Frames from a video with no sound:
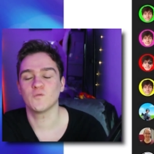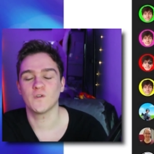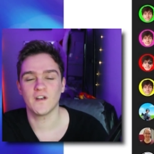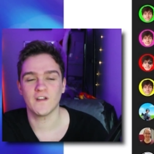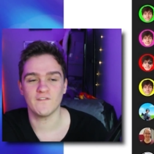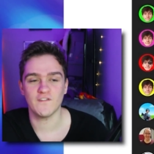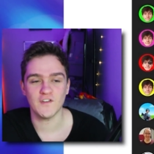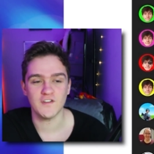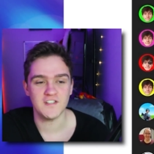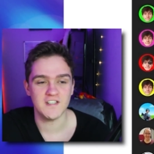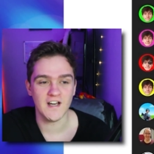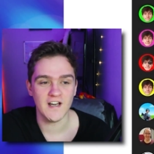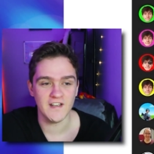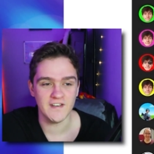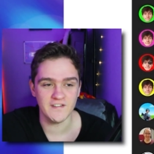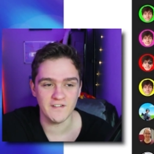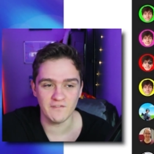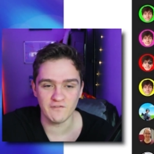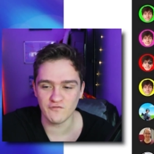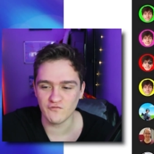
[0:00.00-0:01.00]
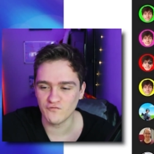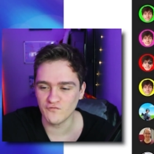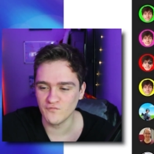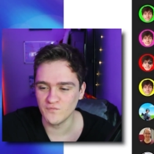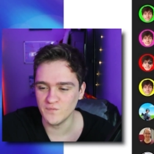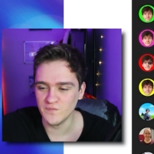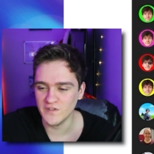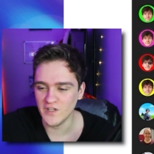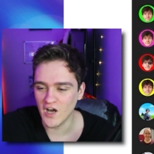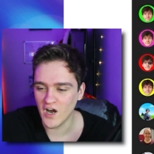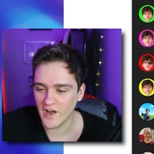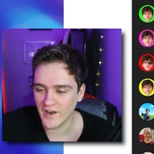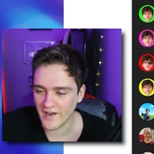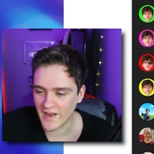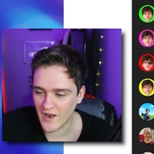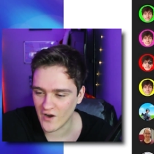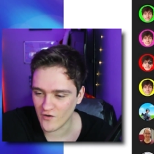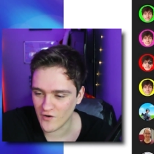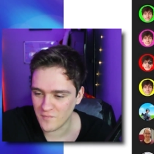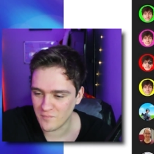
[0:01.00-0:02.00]
What have you done to not
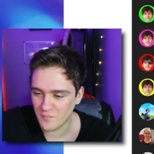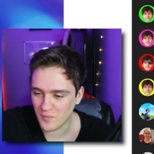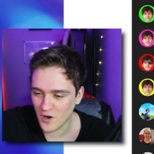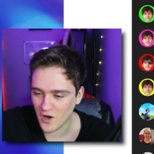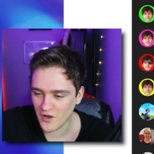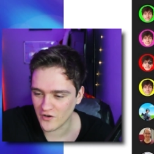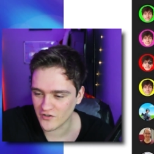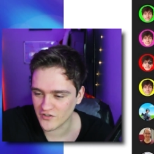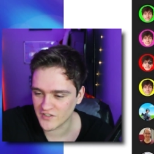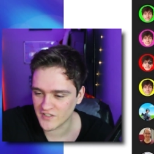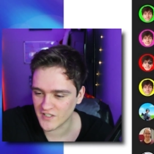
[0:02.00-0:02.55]
Harry Potter